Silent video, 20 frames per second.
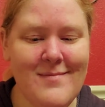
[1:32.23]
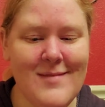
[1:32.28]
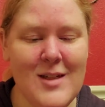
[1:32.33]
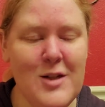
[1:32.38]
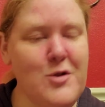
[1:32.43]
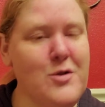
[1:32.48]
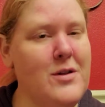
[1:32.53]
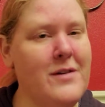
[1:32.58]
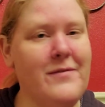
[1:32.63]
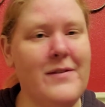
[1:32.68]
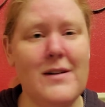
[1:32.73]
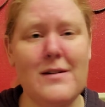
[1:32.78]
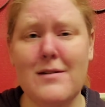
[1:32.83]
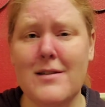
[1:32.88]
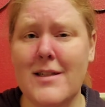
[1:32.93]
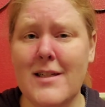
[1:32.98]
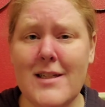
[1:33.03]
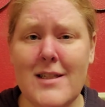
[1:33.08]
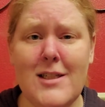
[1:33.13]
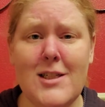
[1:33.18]
so I felt
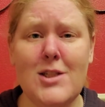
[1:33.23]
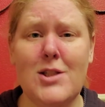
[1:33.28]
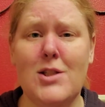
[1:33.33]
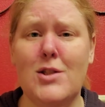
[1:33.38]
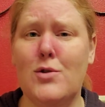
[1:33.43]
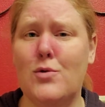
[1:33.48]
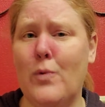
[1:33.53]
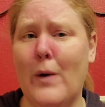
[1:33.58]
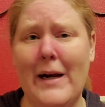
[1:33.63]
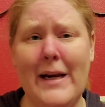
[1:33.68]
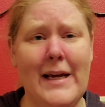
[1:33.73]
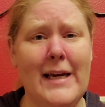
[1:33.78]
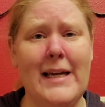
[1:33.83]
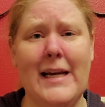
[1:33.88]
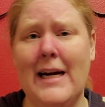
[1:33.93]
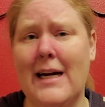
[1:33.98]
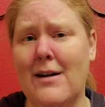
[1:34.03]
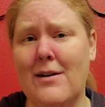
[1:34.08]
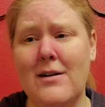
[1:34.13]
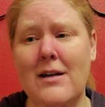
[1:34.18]
good just sweating it
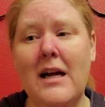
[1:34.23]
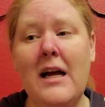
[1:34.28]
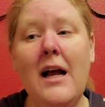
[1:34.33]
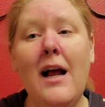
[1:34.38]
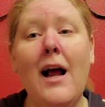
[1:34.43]
out.